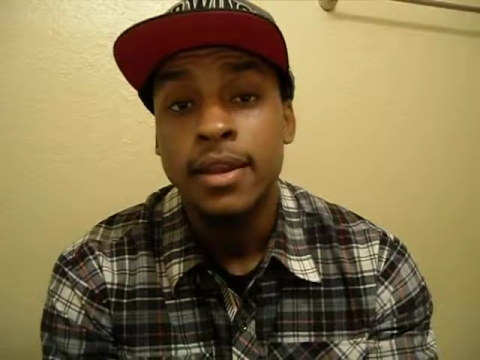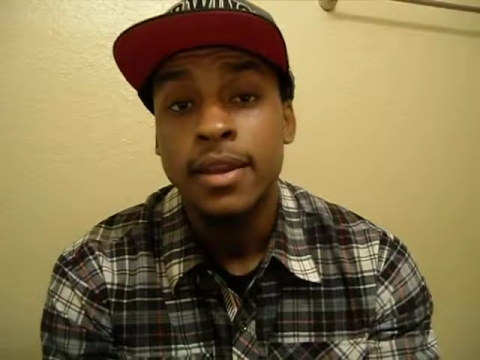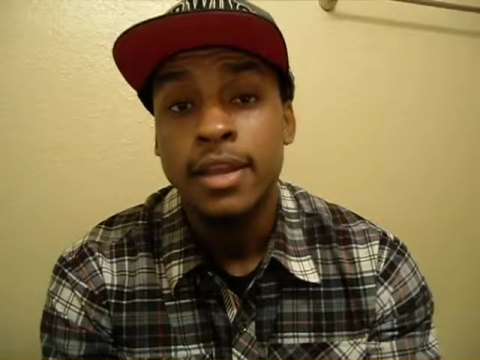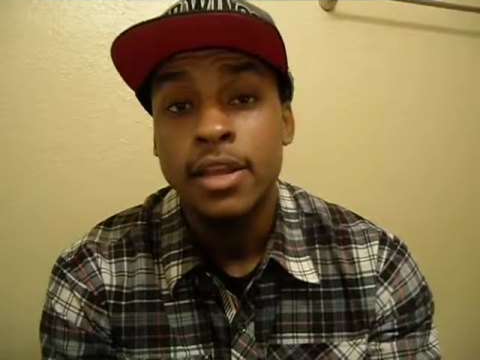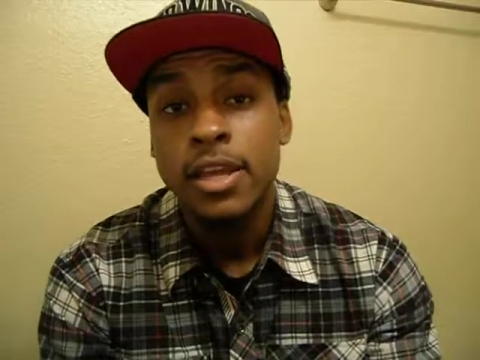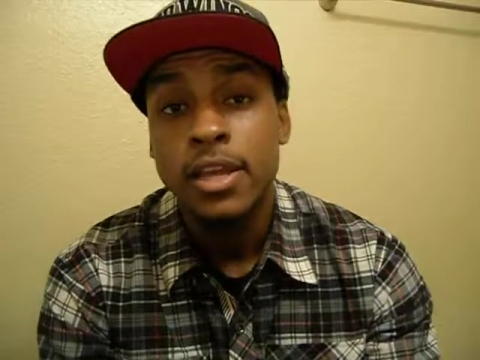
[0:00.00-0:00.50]
in
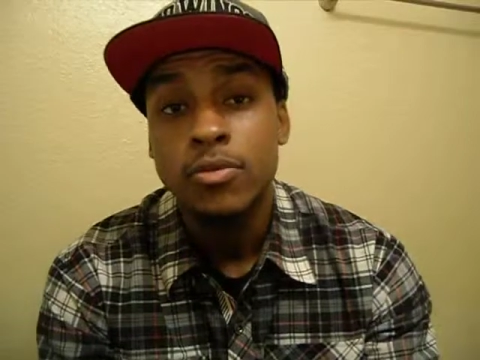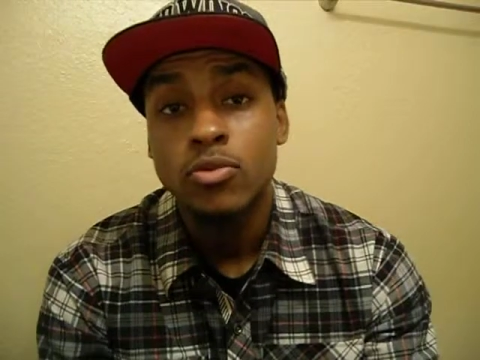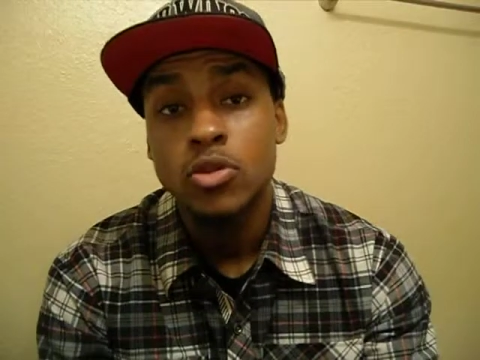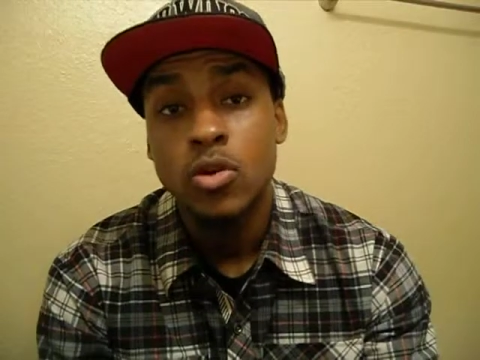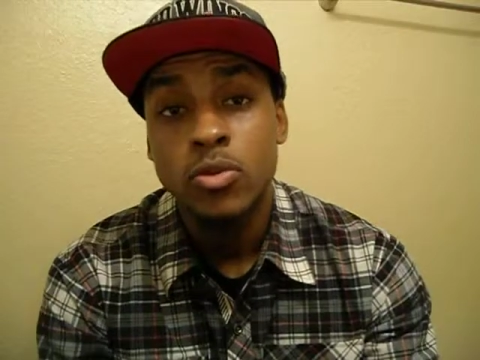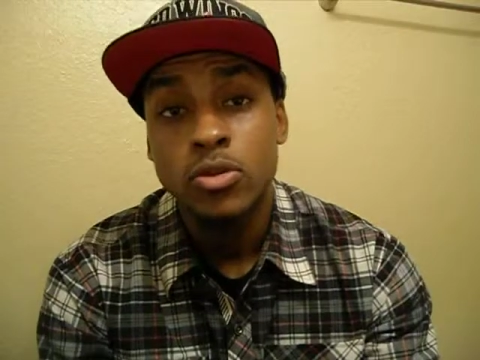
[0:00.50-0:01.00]
the end
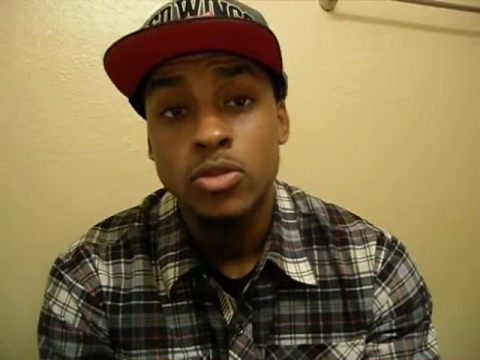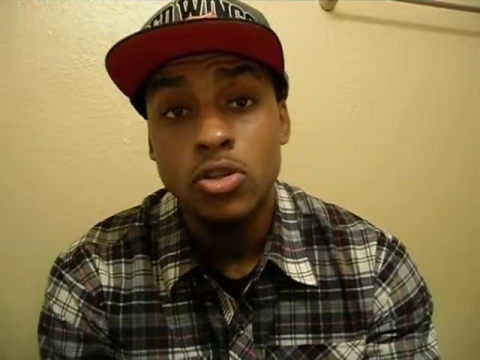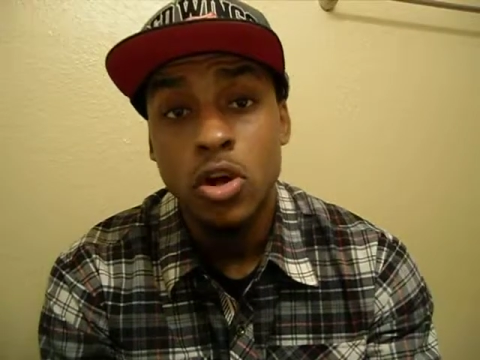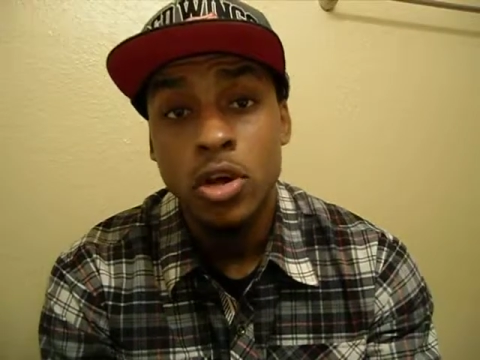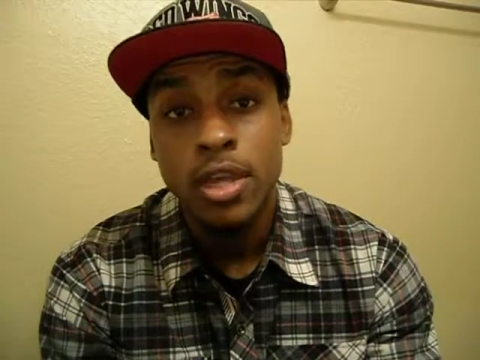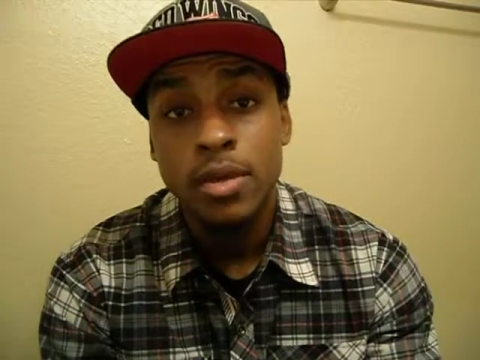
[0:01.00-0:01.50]
result, when you
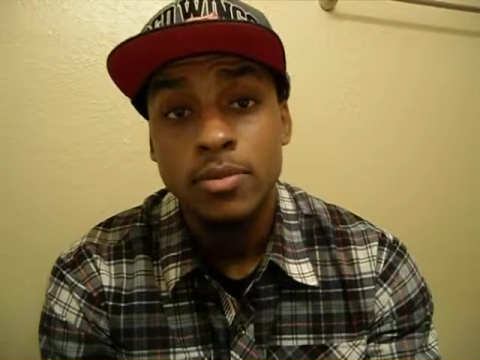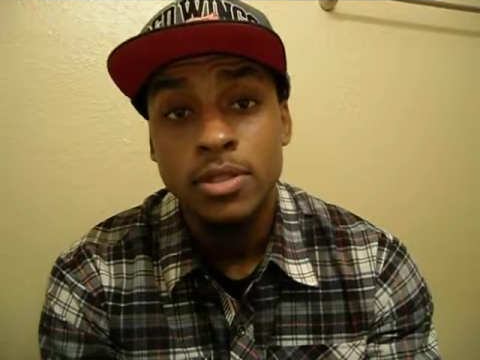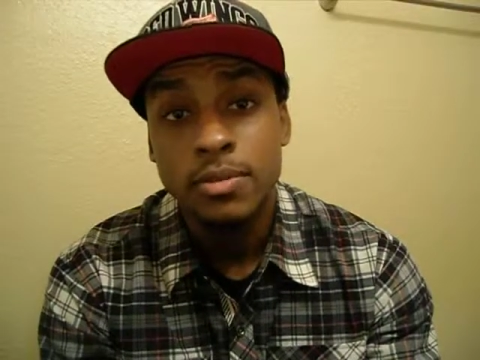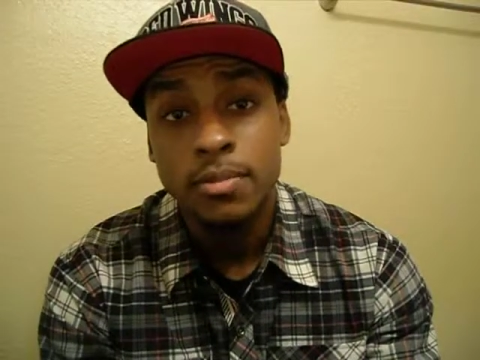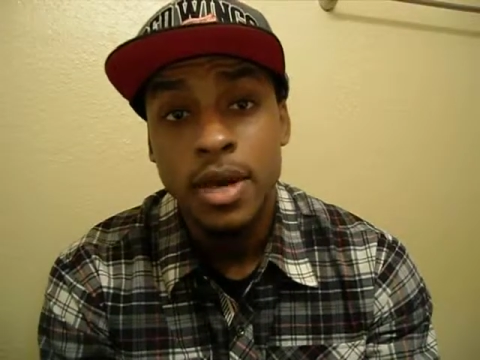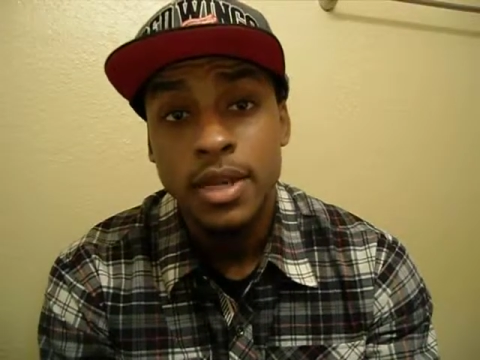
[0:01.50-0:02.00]
start getting with
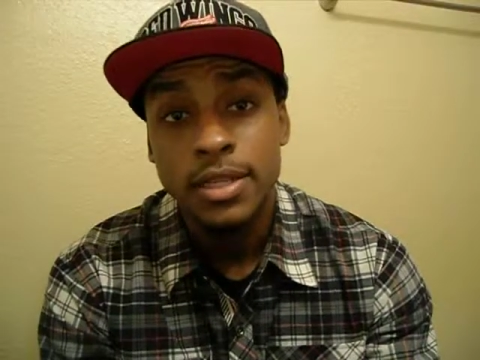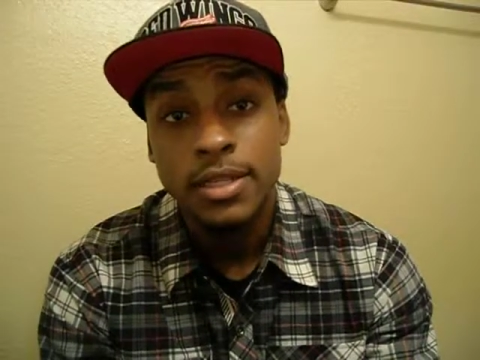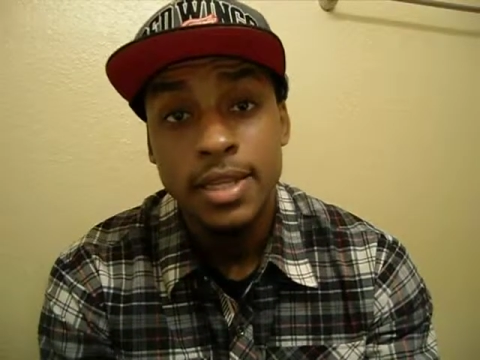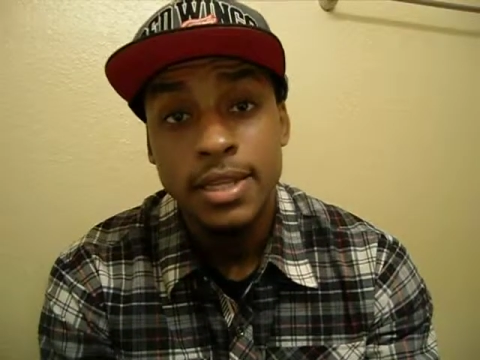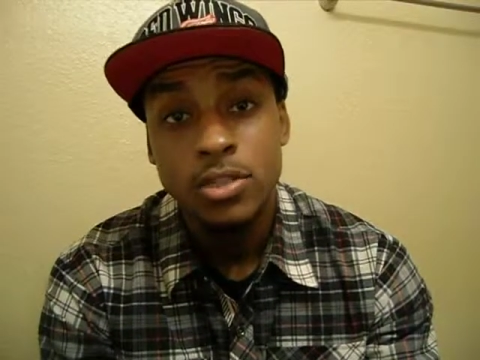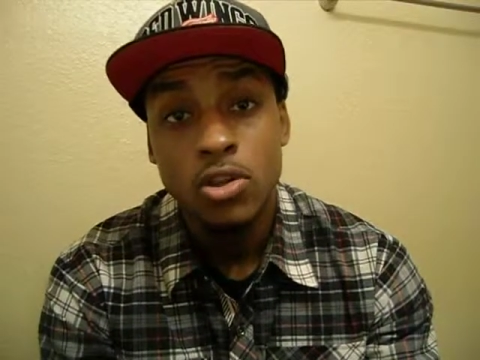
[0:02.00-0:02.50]
somebody and
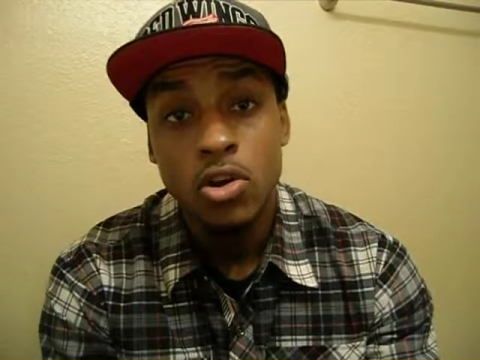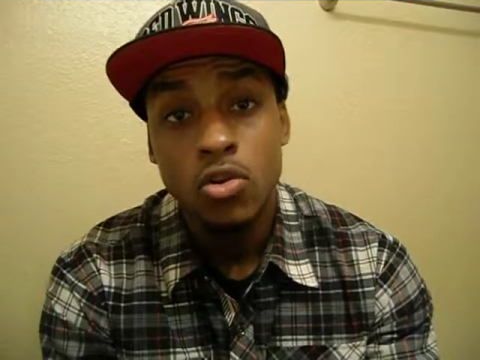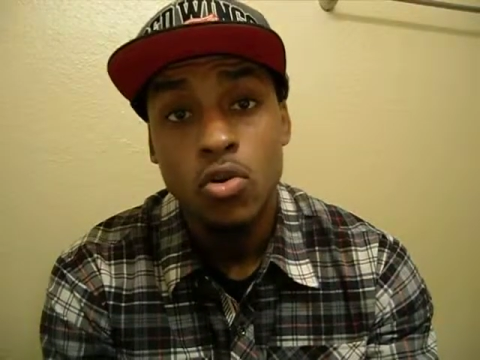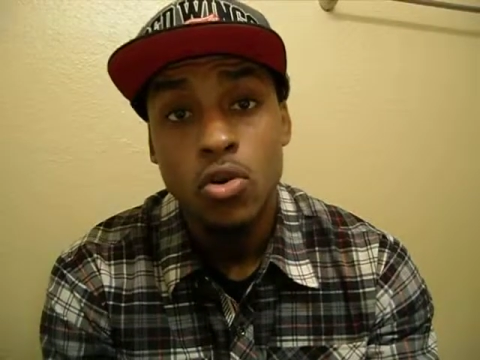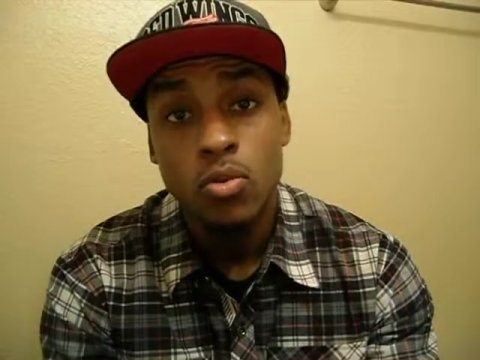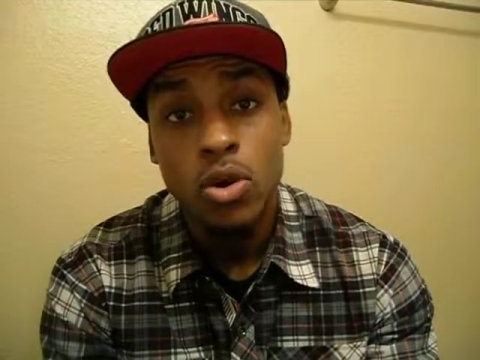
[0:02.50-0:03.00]
things start
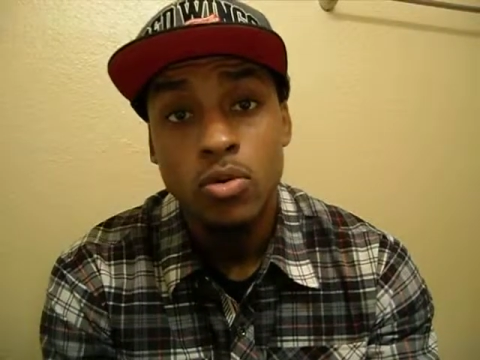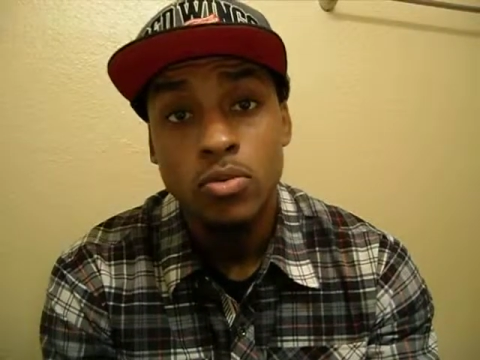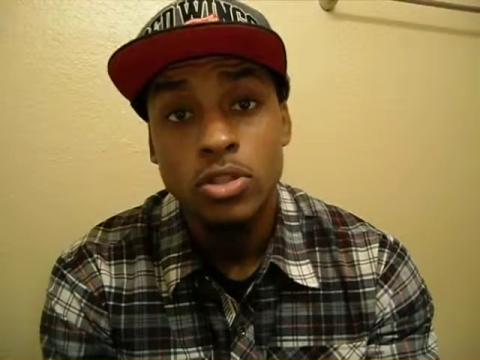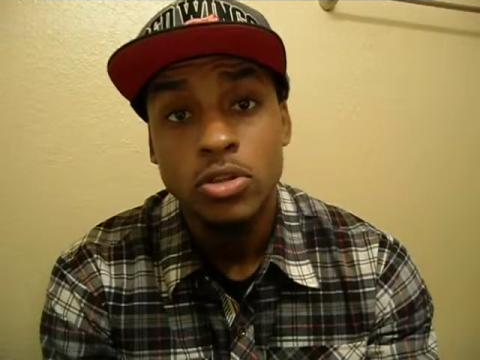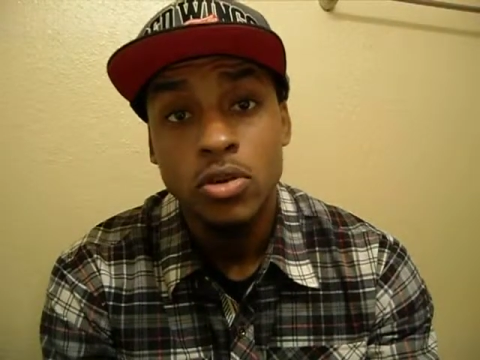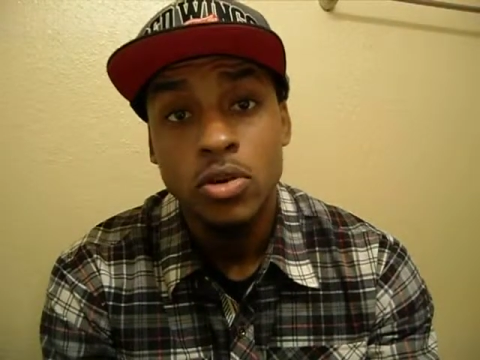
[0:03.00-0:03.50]
going wrong with
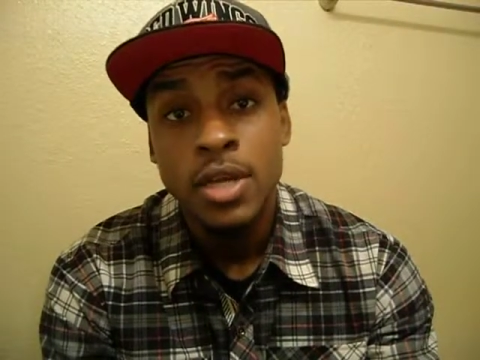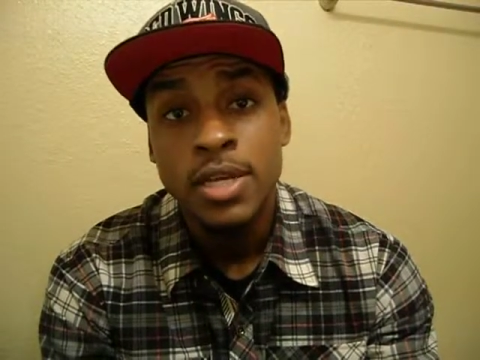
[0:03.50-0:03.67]
y'all,